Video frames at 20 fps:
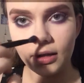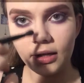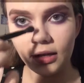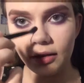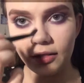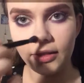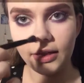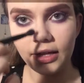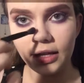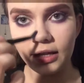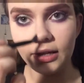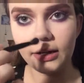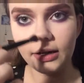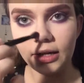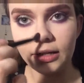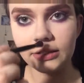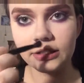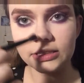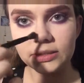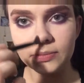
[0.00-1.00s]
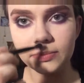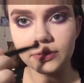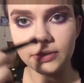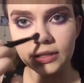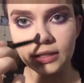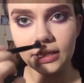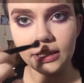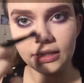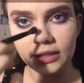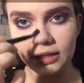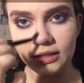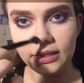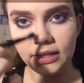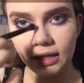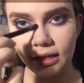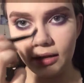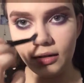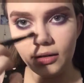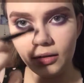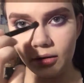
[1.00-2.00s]
And then I just bring it
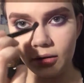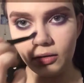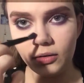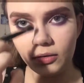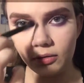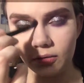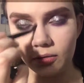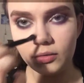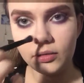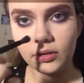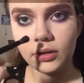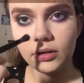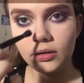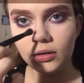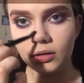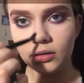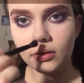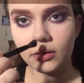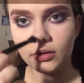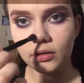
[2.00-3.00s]
down